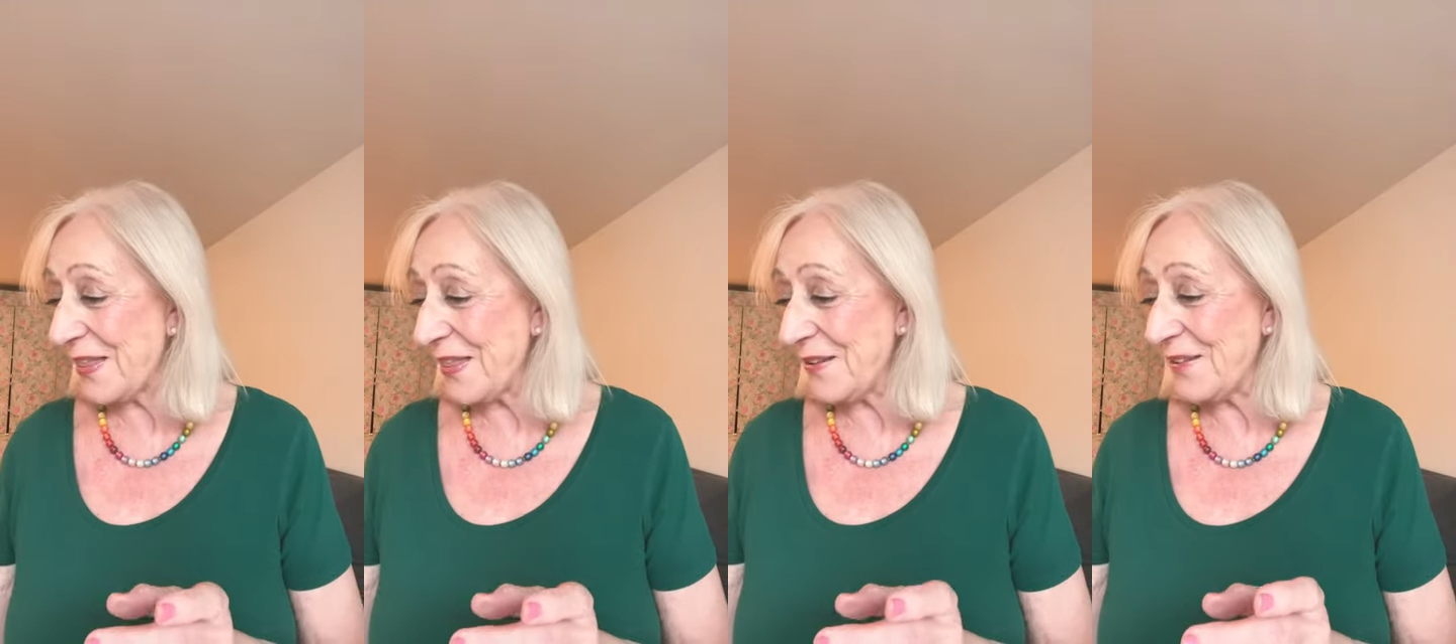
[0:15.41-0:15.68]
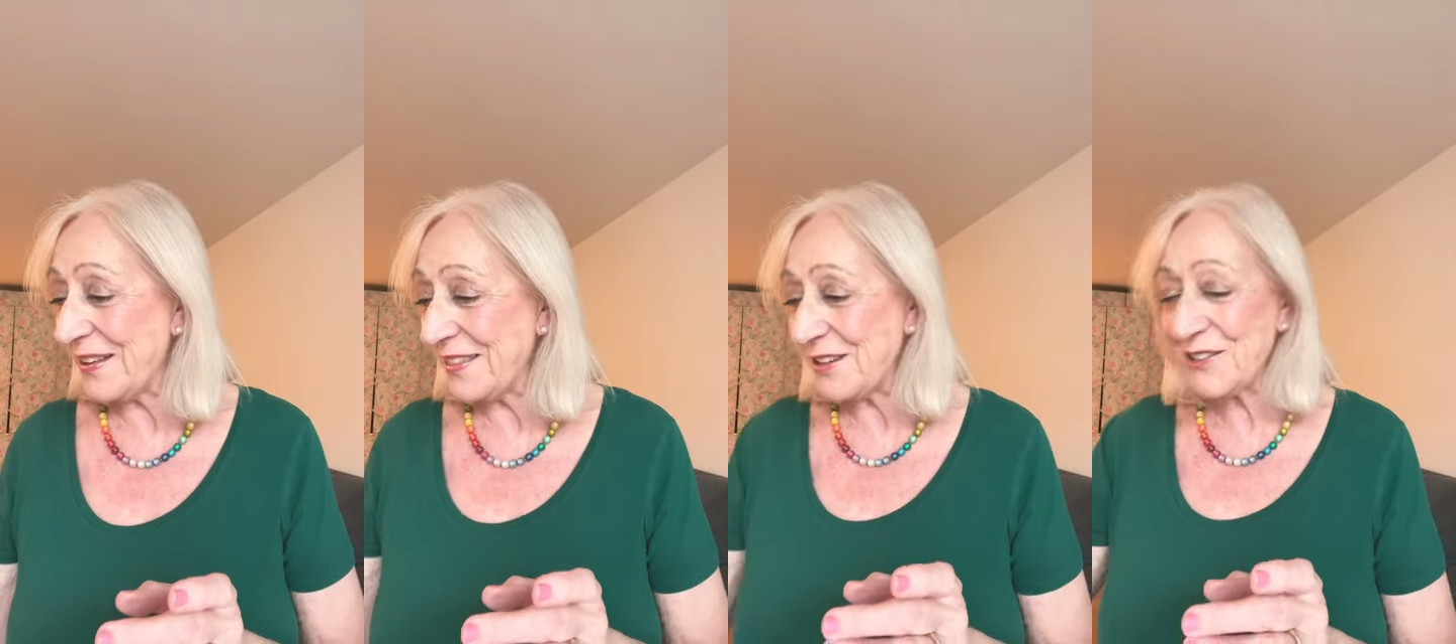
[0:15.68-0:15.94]
other
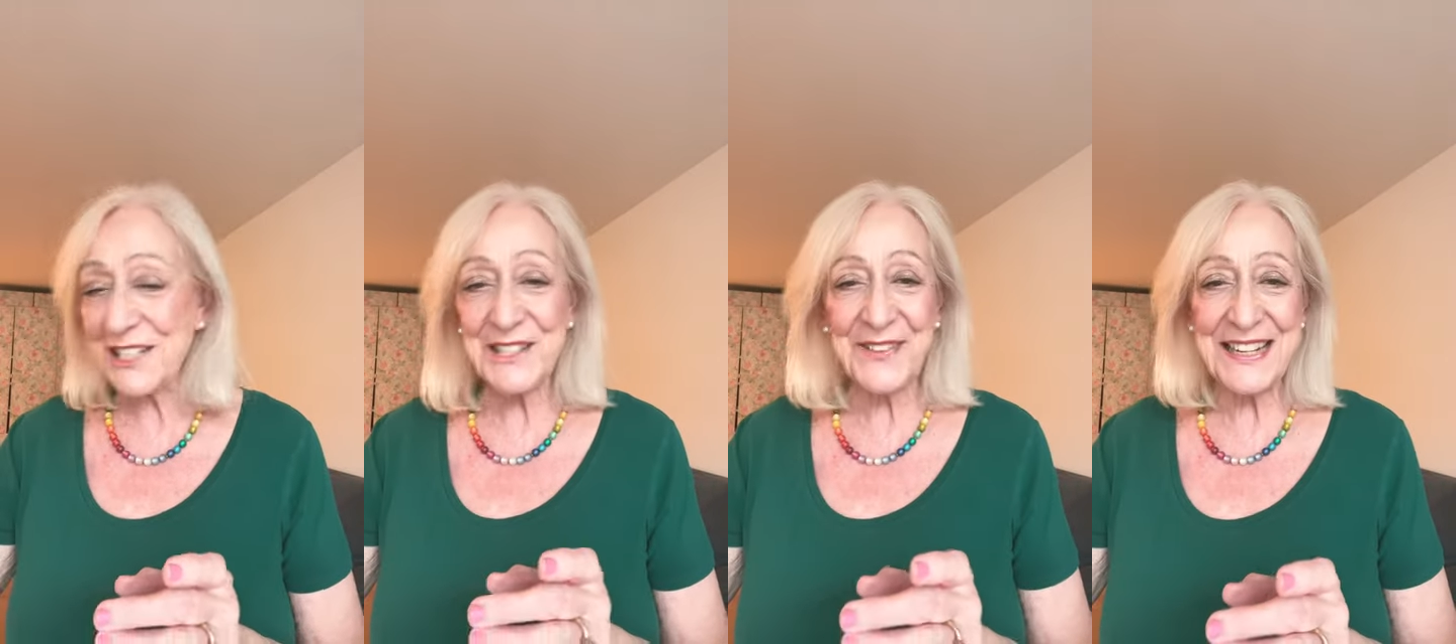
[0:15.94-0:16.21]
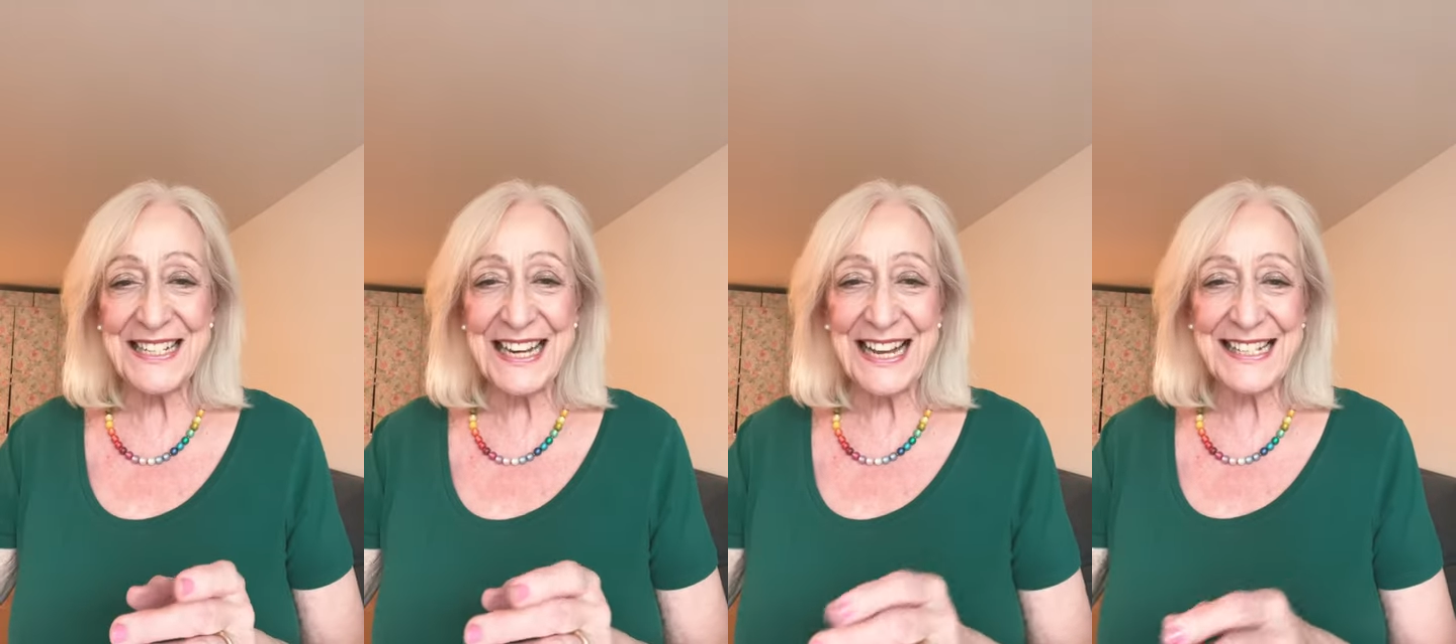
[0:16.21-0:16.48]
one. They're just
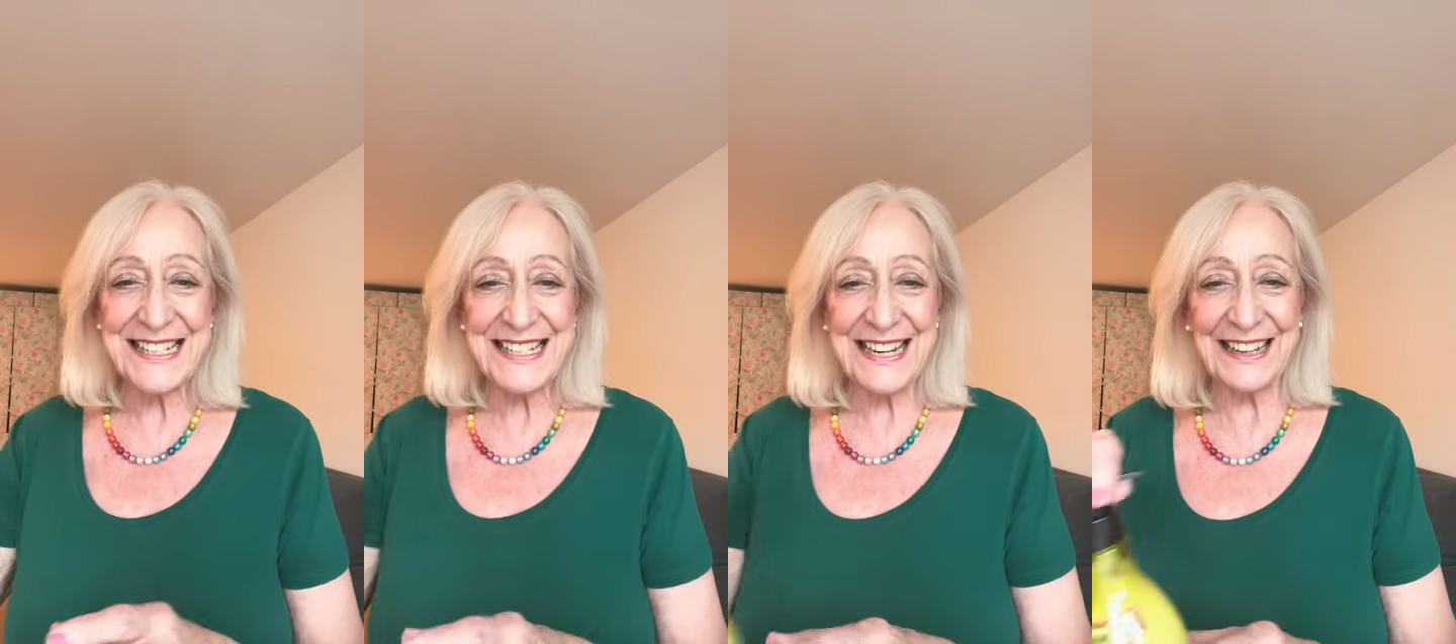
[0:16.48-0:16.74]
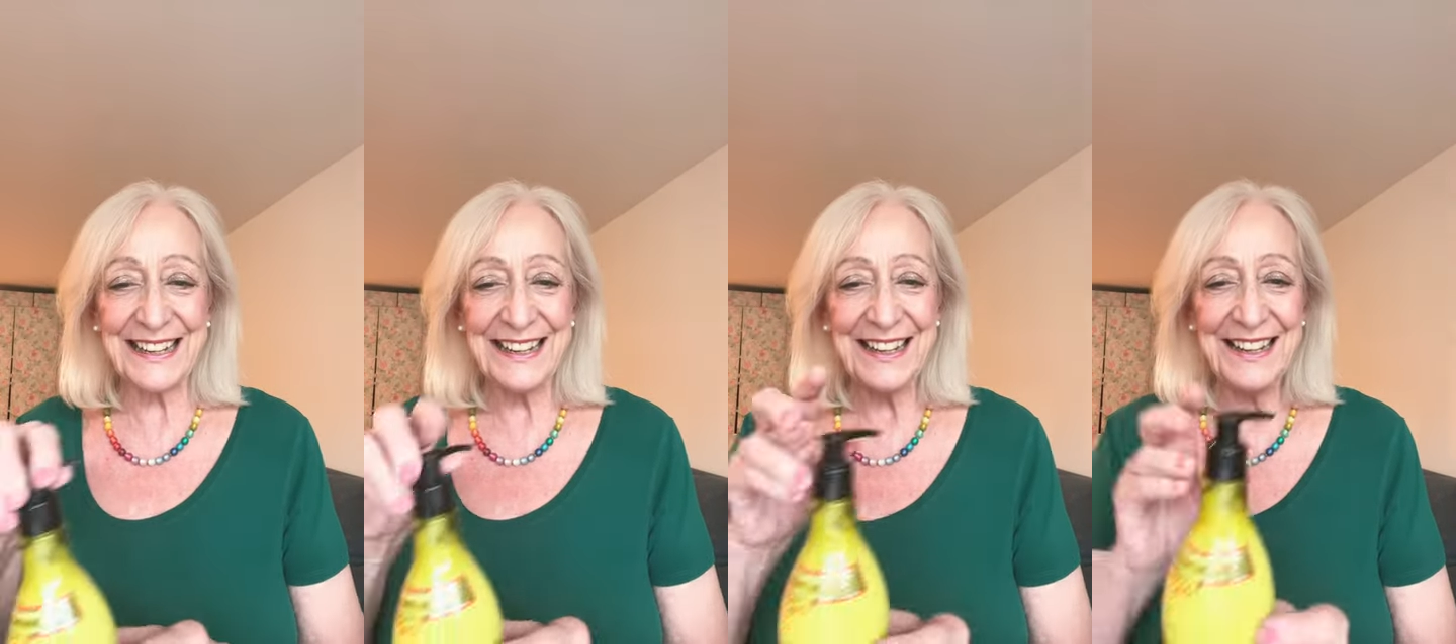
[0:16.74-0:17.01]

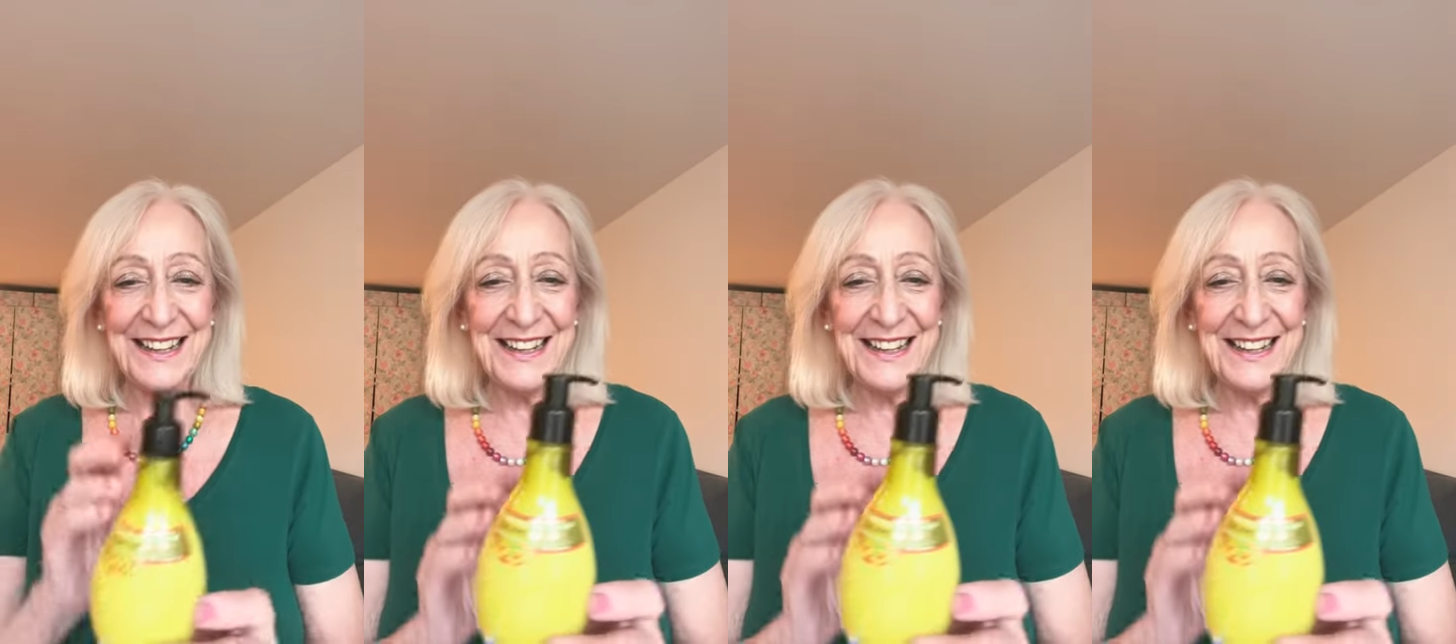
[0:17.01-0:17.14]
fantastic.